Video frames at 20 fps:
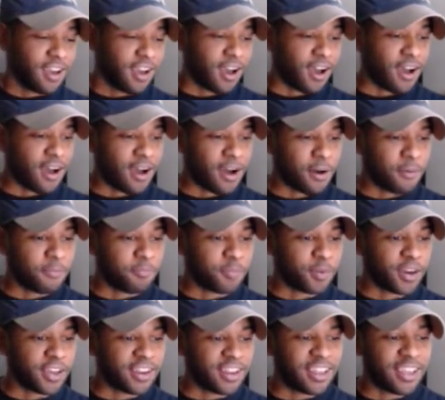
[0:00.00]

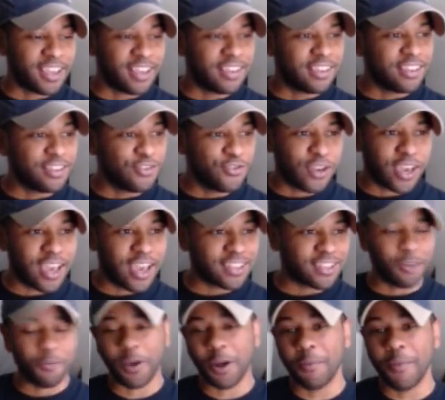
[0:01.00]
But you can't
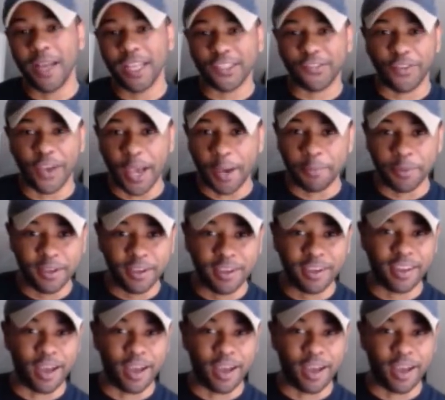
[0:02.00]
talk about a man's family,